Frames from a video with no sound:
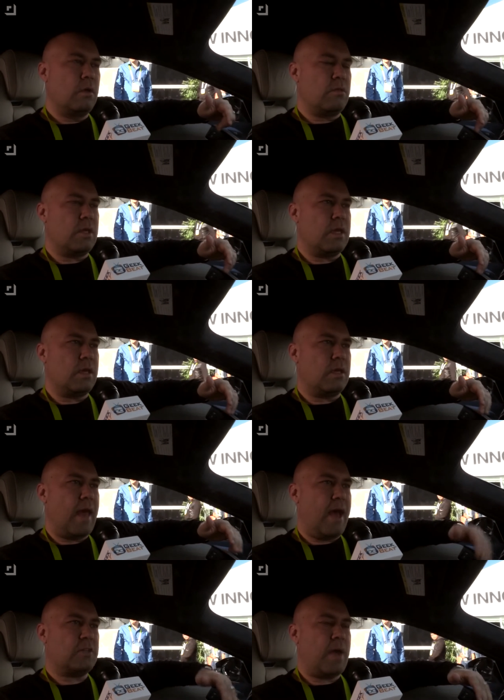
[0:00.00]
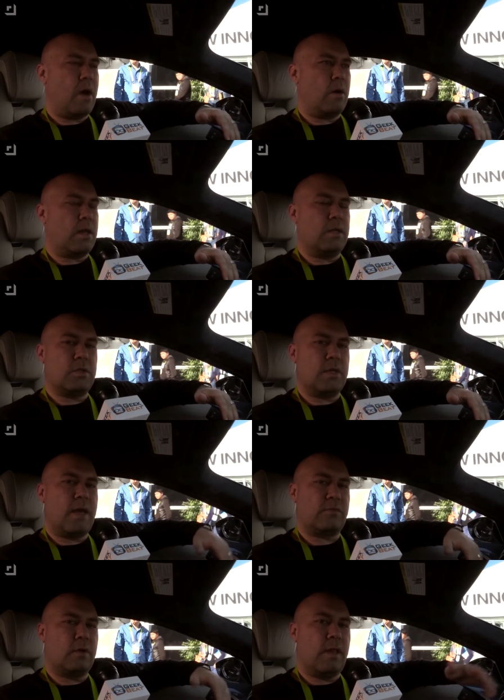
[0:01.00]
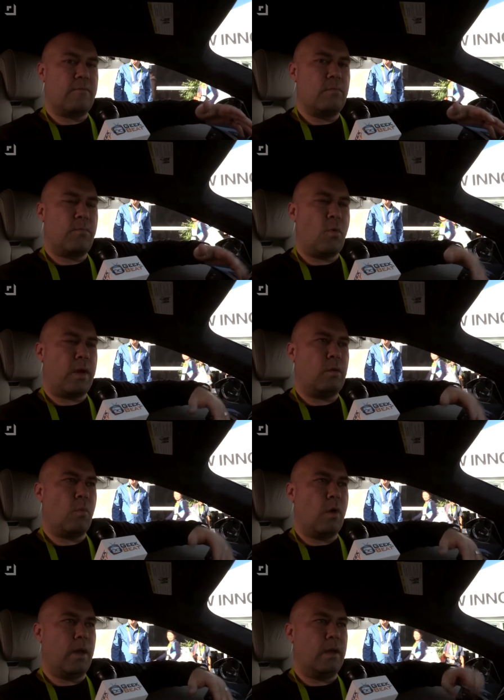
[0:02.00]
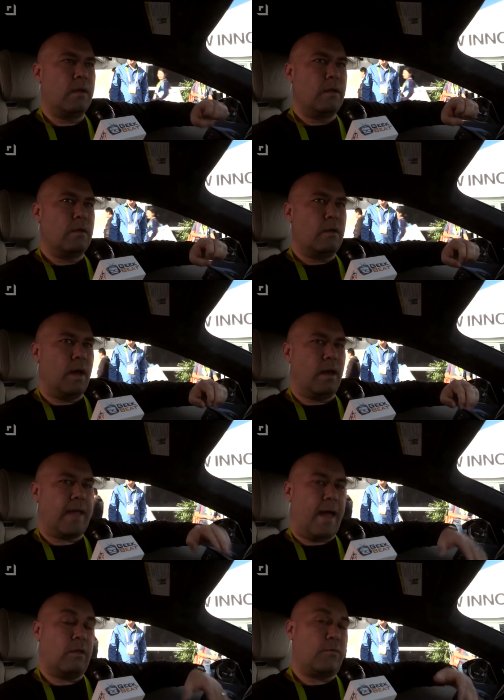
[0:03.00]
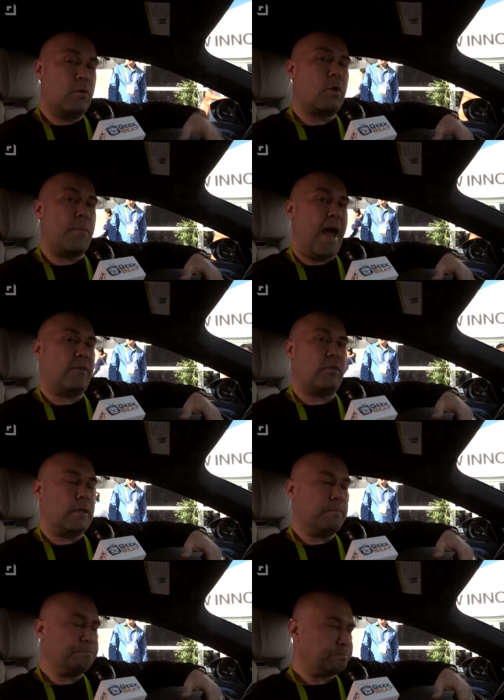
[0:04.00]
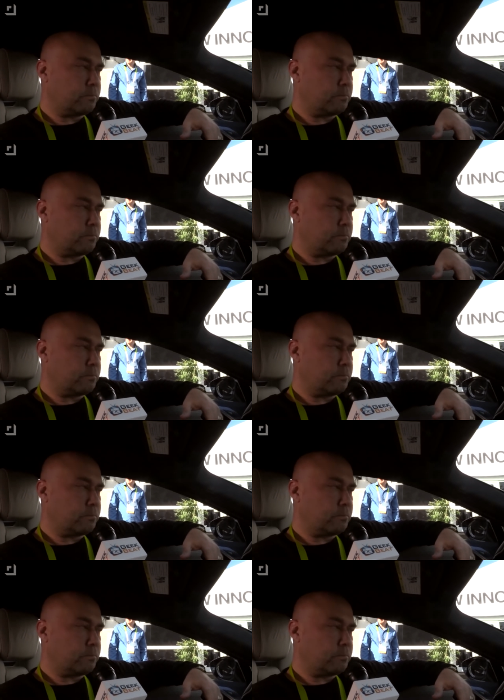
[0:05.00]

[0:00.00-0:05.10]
The gas powered engine has an 11.1 uh, gallon fuel capacity.